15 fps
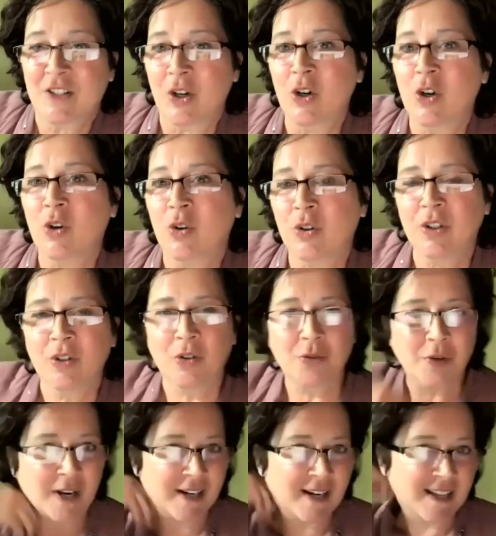So,
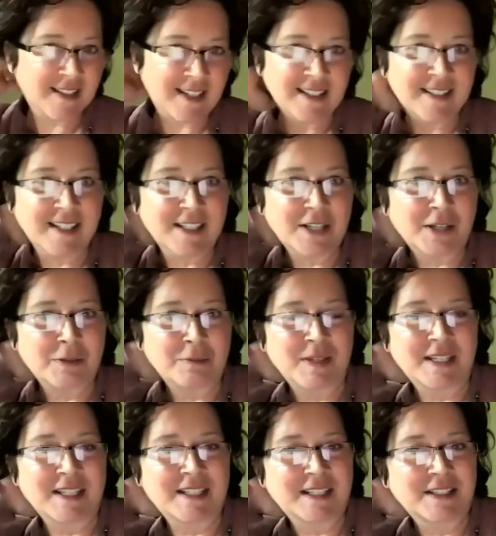and as I said at the
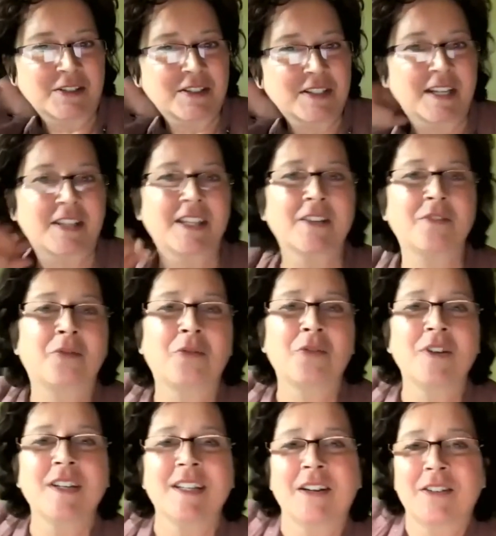beginning, there's nothing
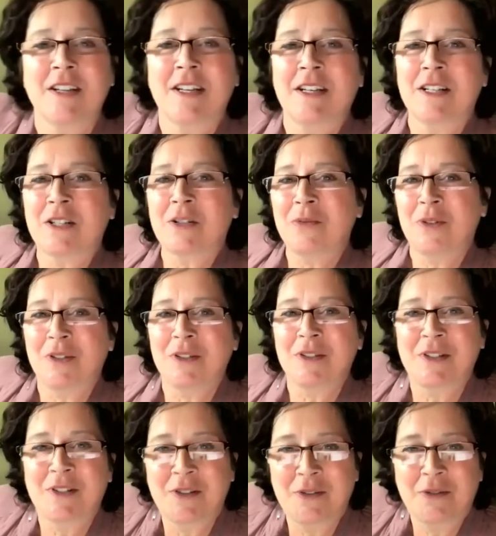free in this world.
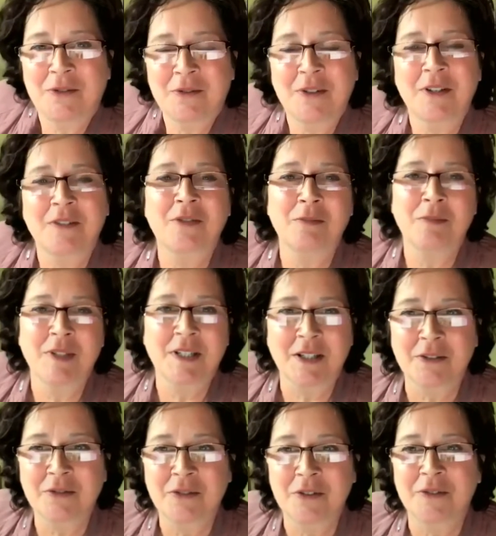So we have to be
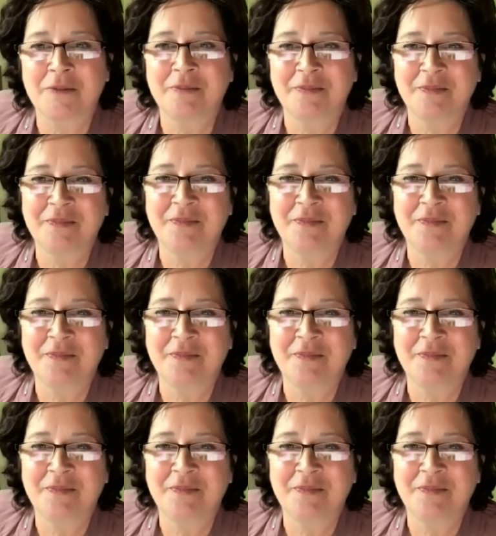careful.